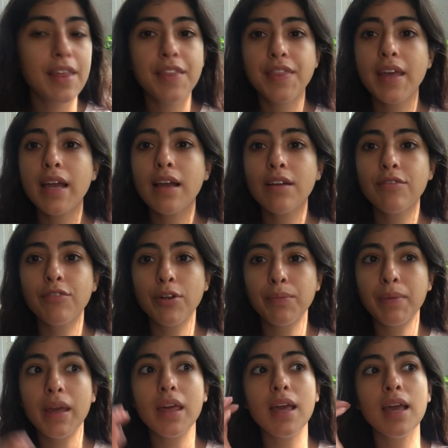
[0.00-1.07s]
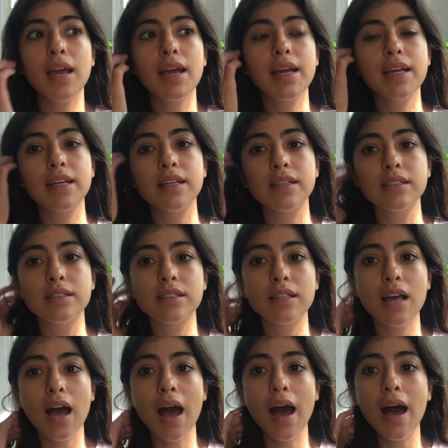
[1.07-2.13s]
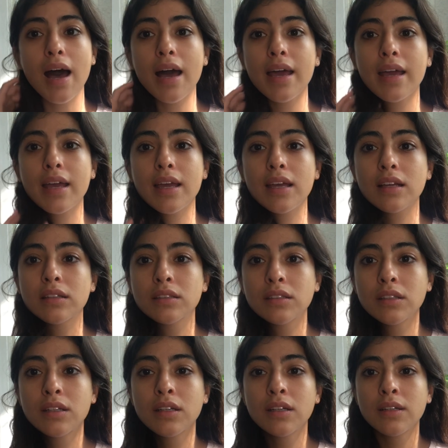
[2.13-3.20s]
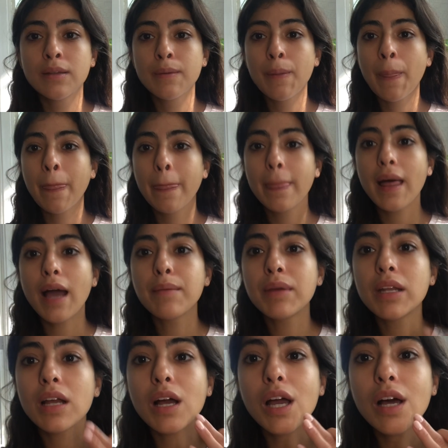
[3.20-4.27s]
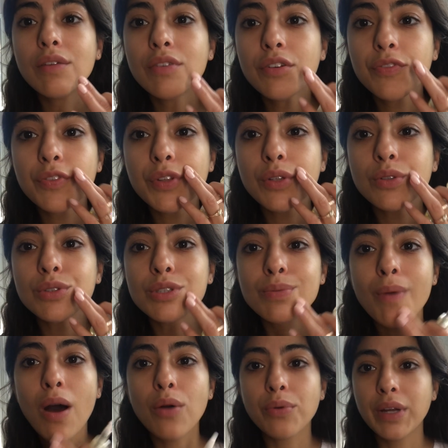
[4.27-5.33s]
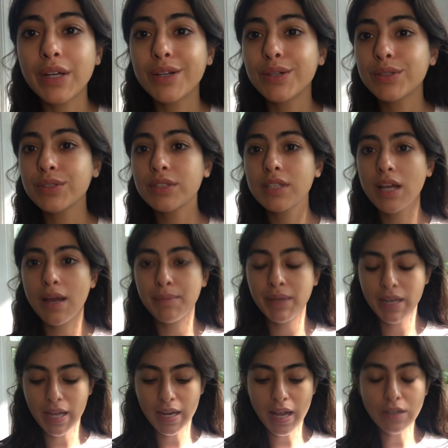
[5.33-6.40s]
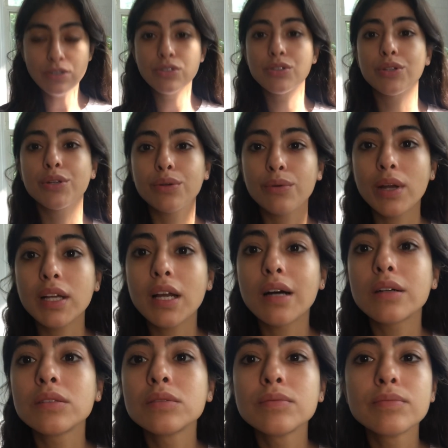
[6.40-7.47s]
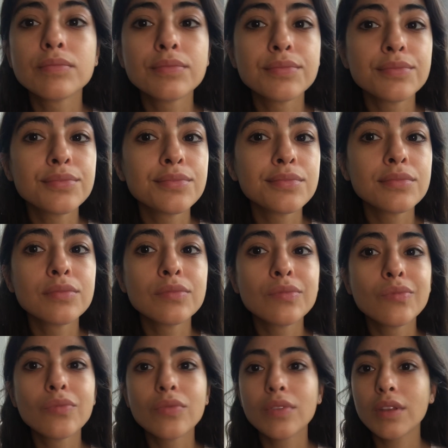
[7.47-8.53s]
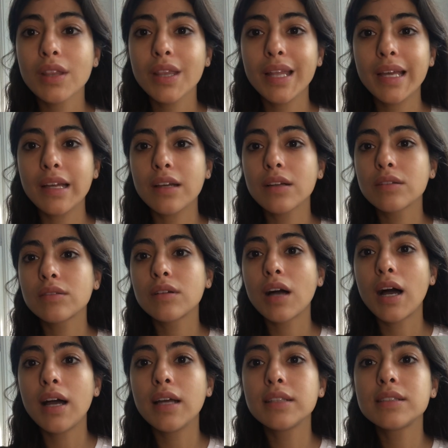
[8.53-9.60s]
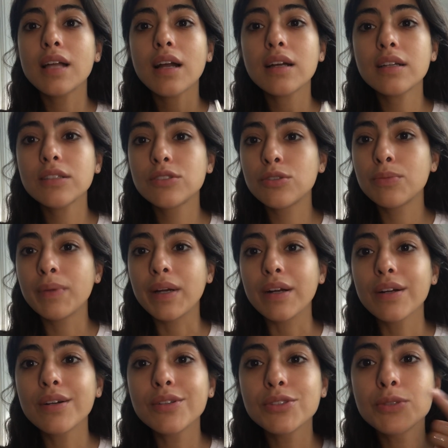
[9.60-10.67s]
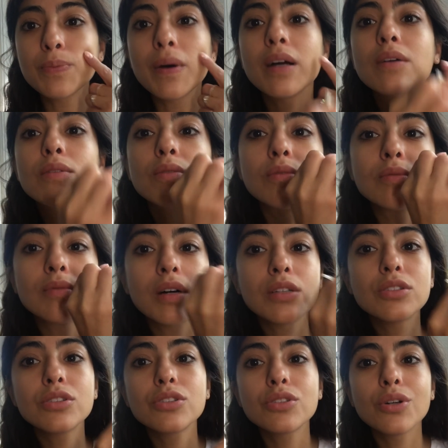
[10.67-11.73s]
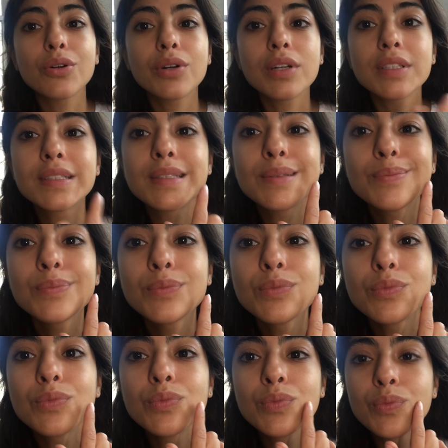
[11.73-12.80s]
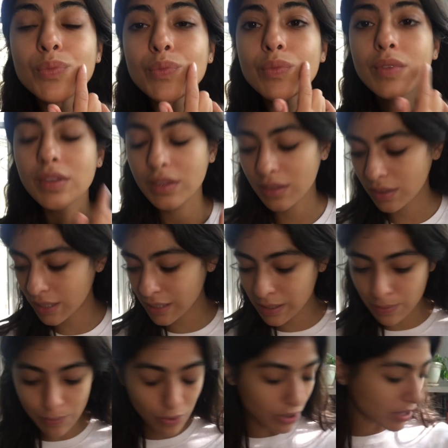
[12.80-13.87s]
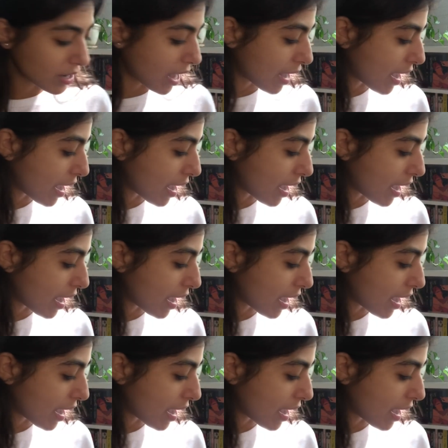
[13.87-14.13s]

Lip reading: thing for me is I mean, I have a few small wrinkles. I mean, and I'll show you right now. Like, it's not gonna do miracles, but I'll just show, because this morning